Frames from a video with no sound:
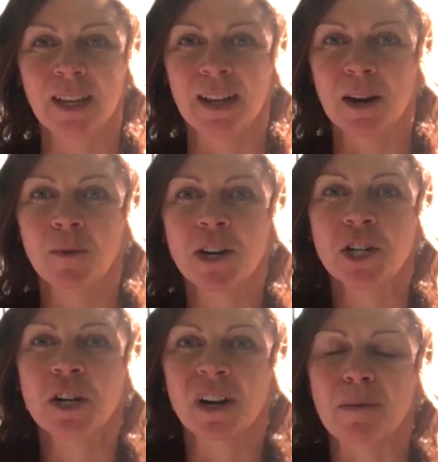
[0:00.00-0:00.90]
And I want to
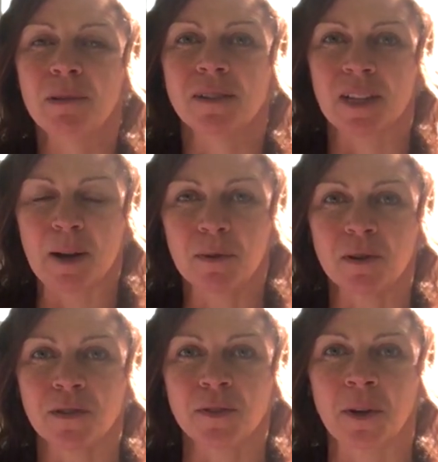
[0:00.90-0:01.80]
share a couple
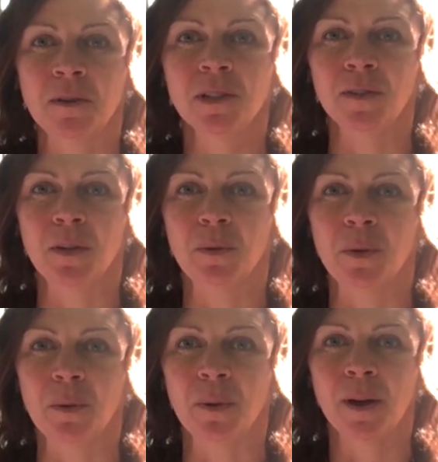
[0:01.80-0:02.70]
examples for those of you
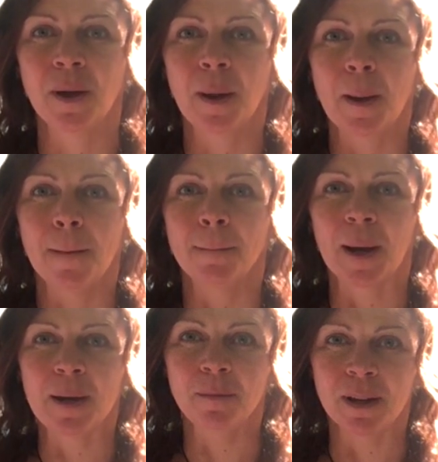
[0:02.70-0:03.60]
who
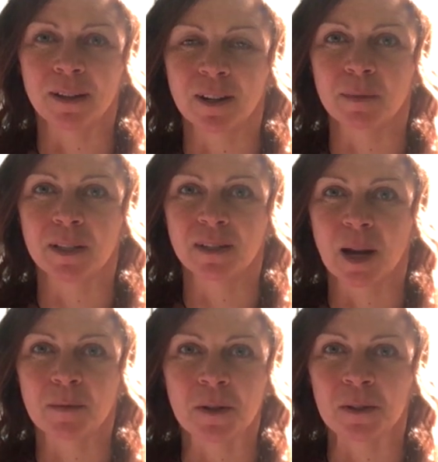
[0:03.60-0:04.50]
might be a little bit
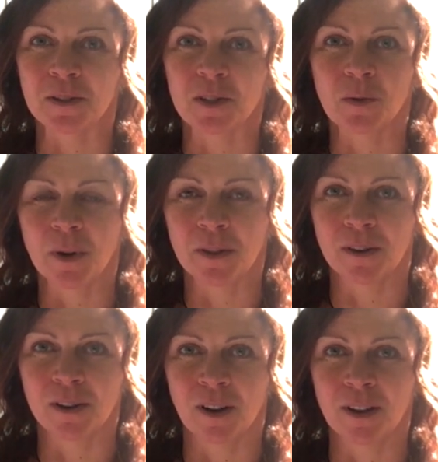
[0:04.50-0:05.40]
skeptical as to
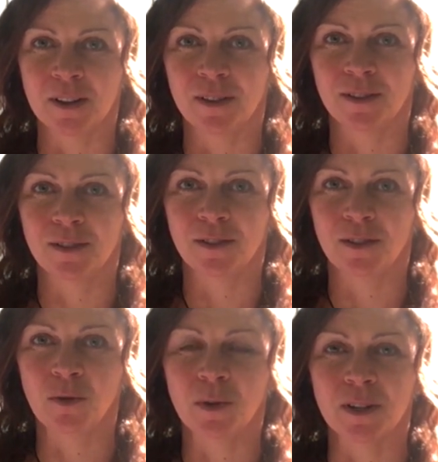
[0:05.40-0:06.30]
whether or not
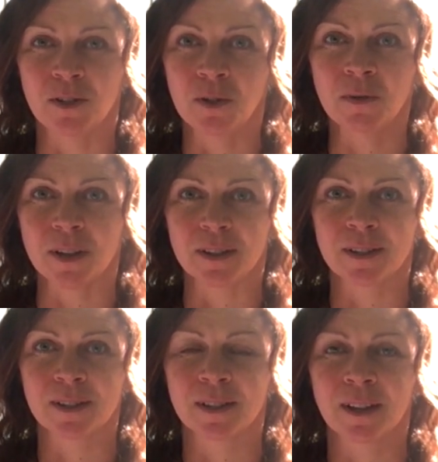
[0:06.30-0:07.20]
you can do
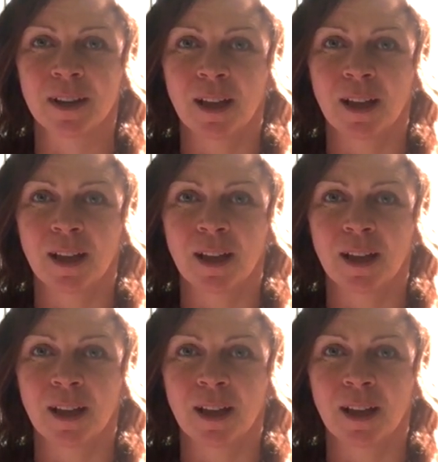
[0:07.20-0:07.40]
this.